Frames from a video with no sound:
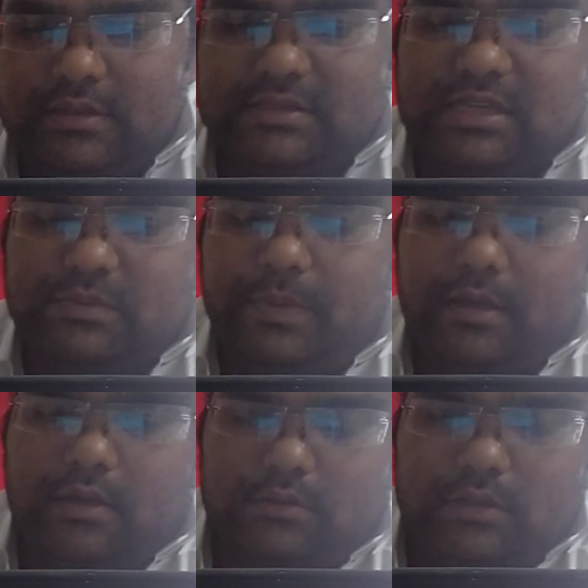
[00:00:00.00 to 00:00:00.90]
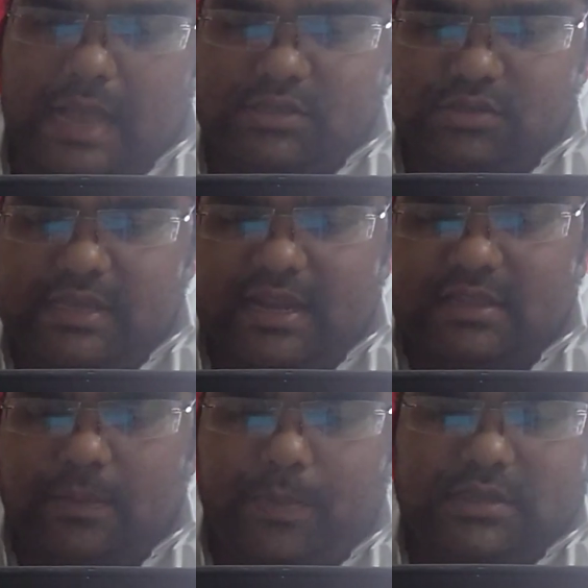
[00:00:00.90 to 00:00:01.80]
this is, as you seen
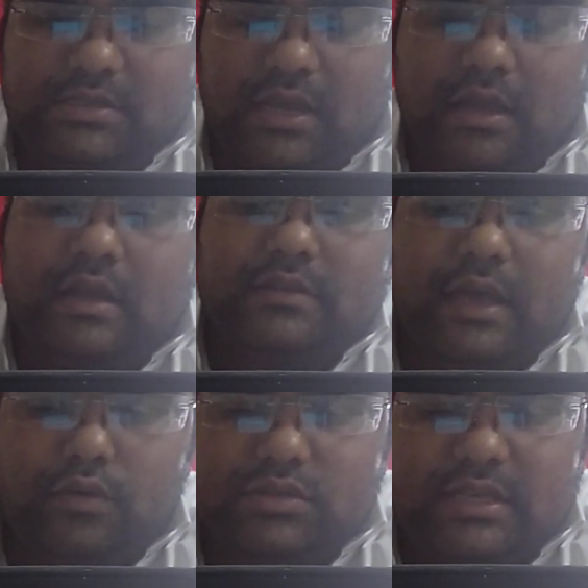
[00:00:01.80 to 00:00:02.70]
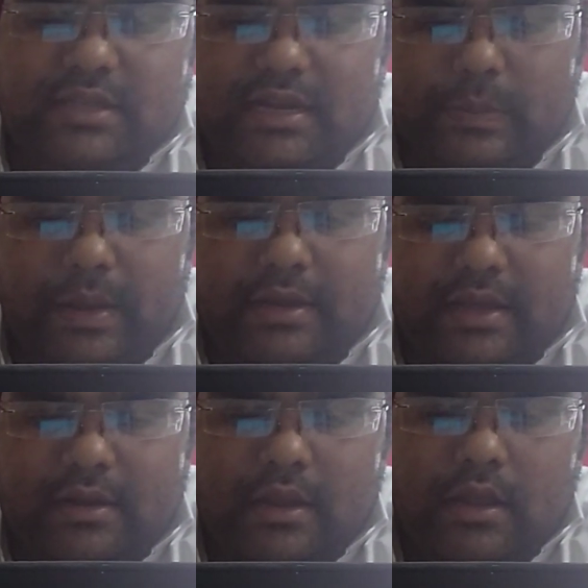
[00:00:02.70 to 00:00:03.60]
in the picture, they are using the
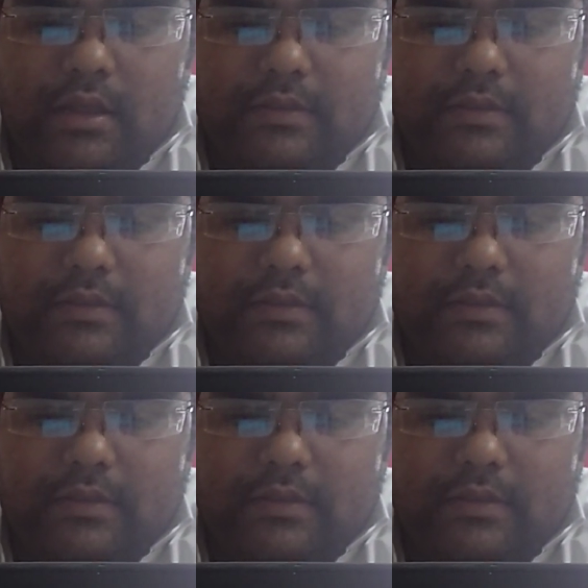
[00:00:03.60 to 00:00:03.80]
divider.